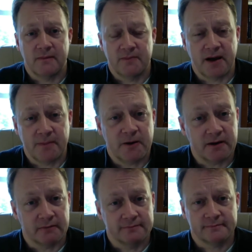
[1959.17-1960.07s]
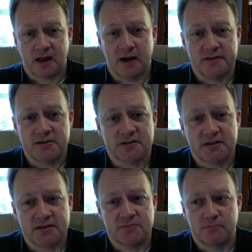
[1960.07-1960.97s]
in my opinion.
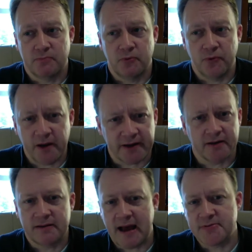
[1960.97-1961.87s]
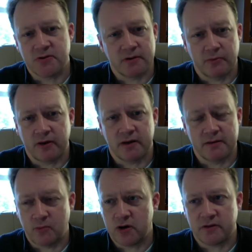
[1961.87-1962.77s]
It's brilliant, absolutely brilliant.
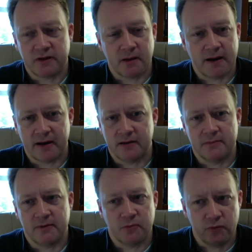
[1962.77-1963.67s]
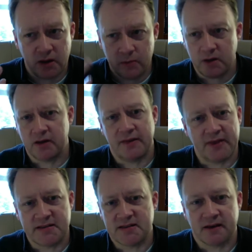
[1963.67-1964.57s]
The more you think about it, really, really let
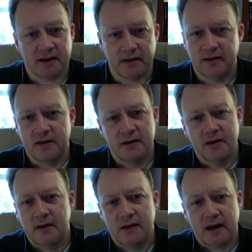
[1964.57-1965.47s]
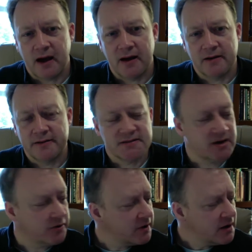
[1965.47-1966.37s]
that sink in.
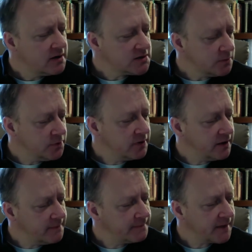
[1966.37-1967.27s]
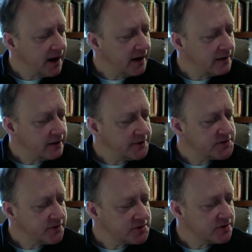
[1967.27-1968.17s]
So Buddha
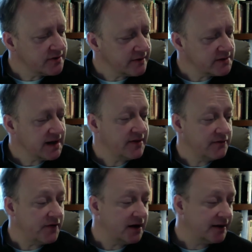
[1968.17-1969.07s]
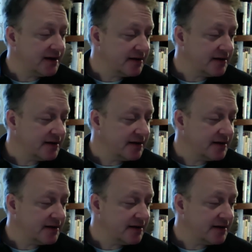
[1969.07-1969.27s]
understood those two things, and then finally